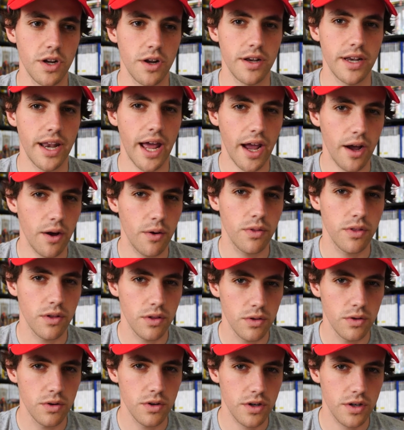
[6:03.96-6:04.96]
know, nail the
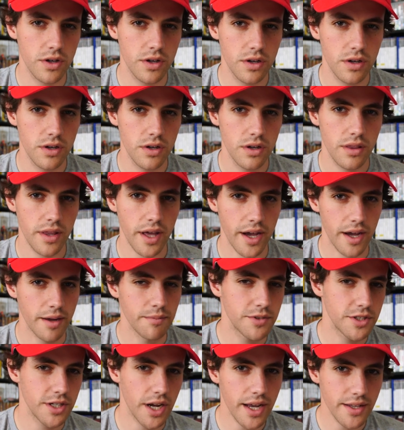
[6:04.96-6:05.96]
look that
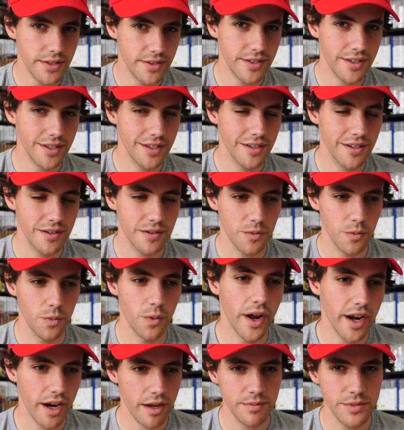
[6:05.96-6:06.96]
I'm chasing
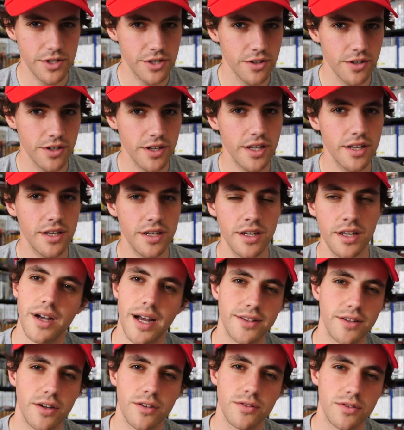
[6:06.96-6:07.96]
when I'm shooting.
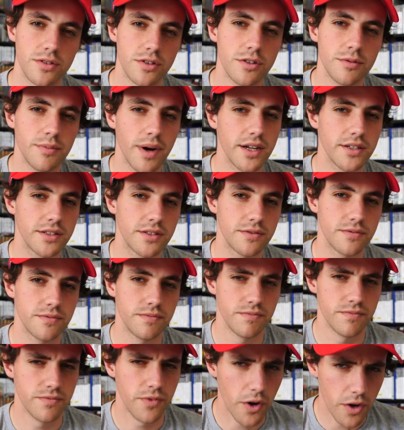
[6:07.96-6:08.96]
I don't do much
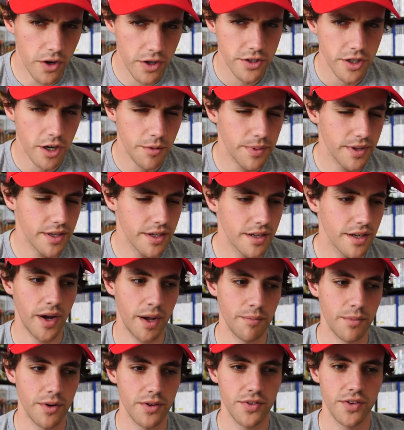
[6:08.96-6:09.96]
photoshopping.
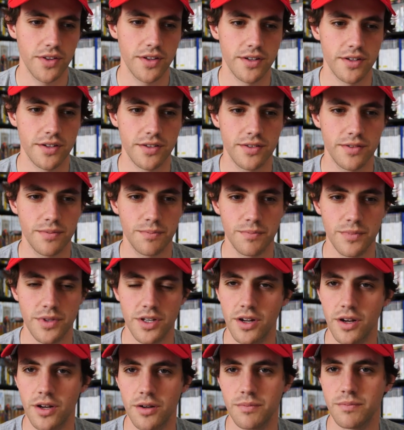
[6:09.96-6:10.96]
I mostly just, you
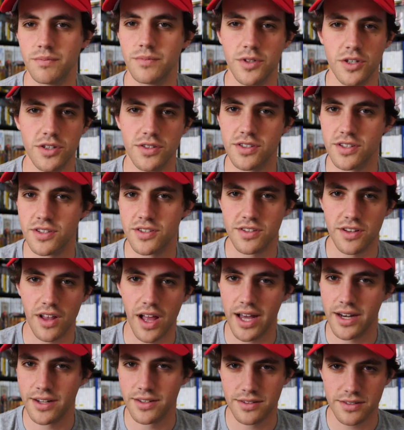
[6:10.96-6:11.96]
know, use the
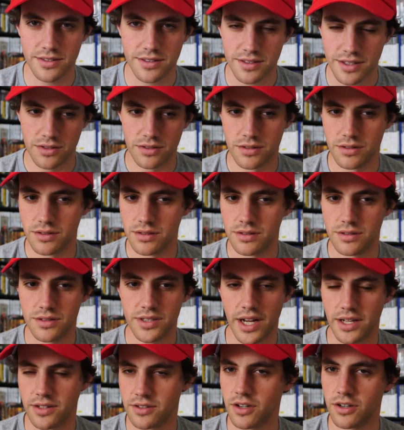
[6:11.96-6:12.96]
sliders to
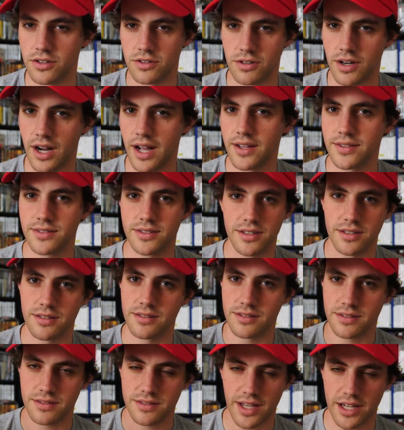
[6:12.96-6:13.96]
change contrast
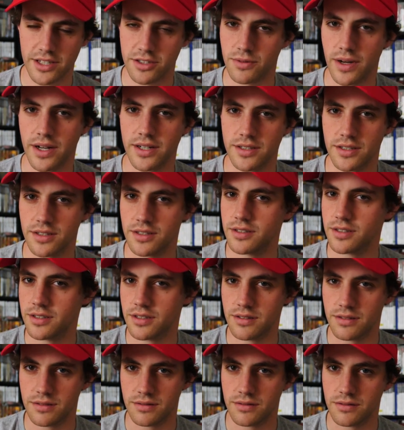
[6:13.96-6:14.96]
and saturation
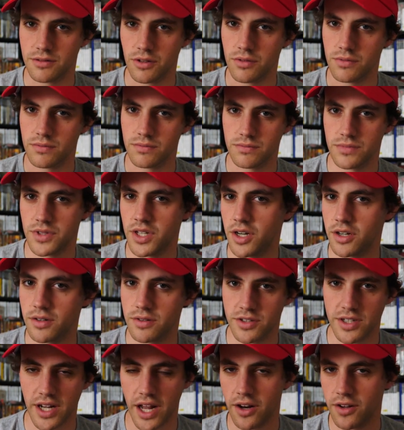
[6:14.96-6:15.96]
and, you know,
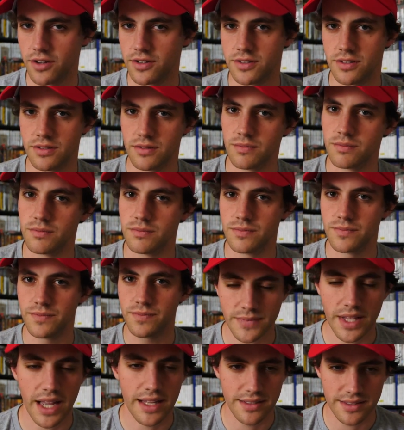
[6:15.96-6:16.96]
shadows and
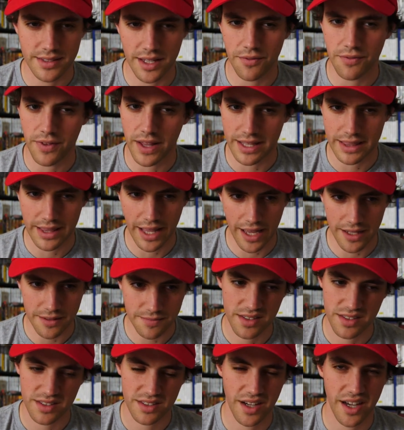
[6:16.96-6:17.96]
stuff like that.
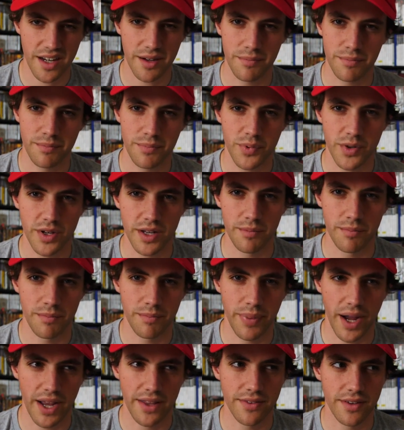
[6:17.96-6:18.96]
It's kind of pretty
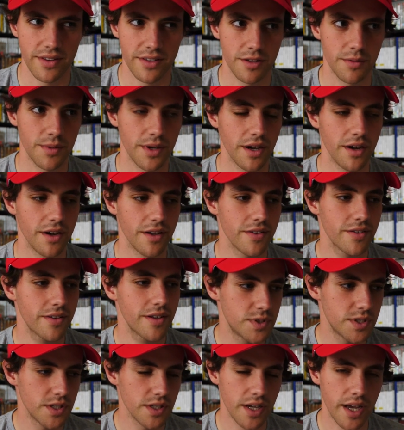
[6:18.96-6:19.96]
basic, to be
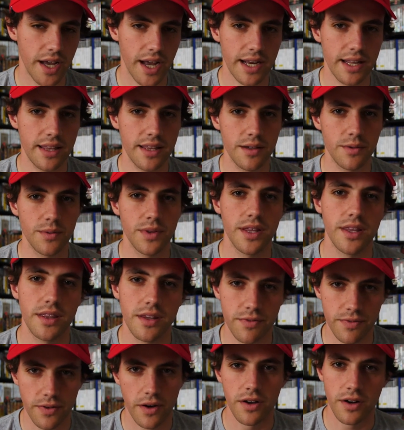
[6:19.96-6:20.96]
honest. So yeah, anything within
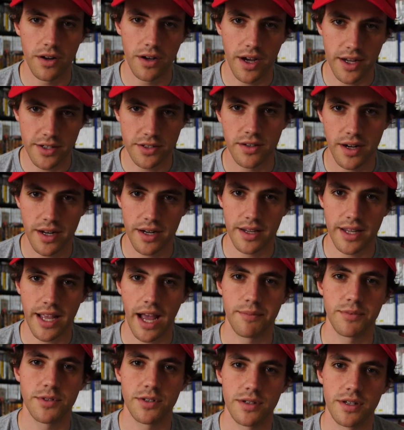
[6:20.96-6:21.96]
the photo, I try to
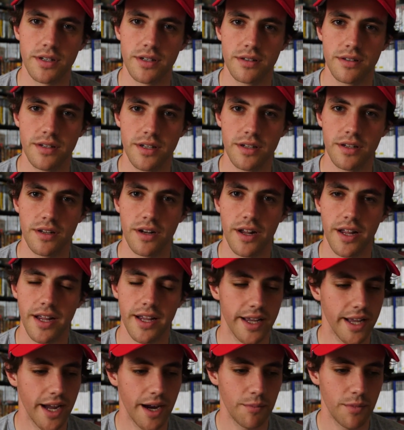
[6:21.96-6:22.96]
capture it, you know,
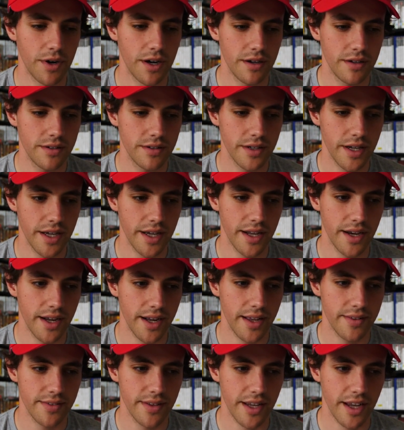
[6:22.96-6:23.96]
in camera. And I
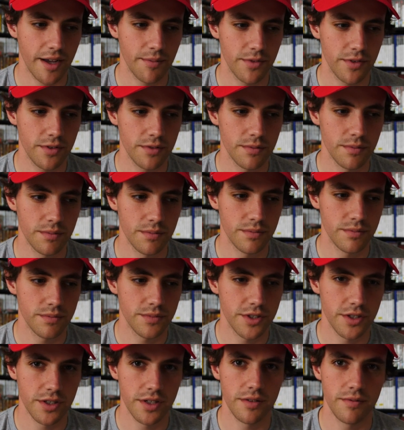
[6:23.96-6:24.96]
guess that comes from
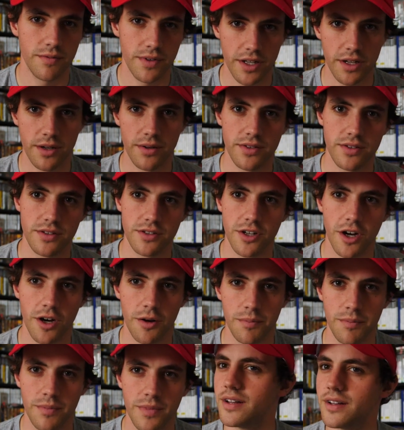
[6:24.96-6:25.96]
shooting video as a
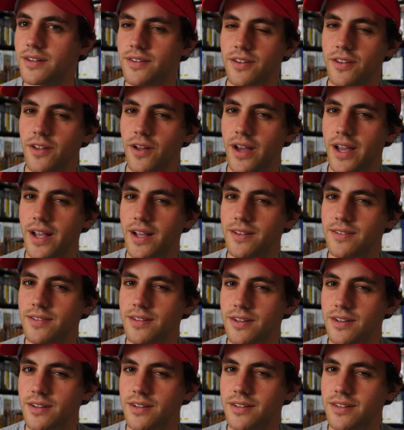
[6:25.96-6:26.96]
job. It's a lot
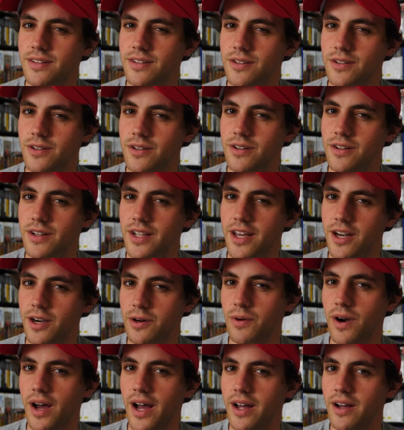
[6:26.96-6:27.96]
easier to get
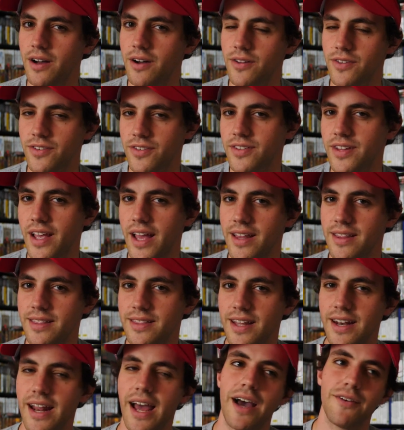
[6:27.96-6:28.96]
it right on set
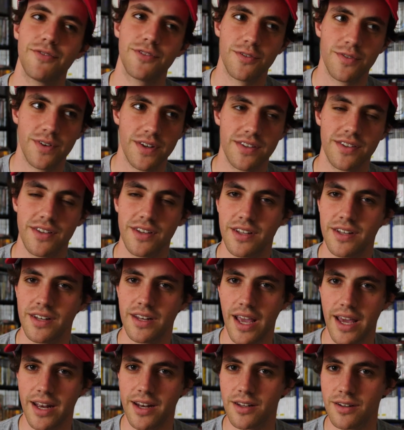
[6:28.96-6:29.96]
than have to fix it in
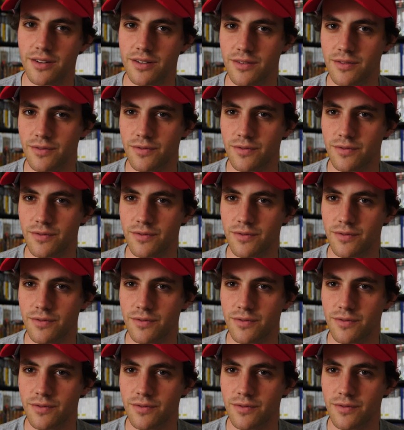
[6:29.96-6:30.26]
edit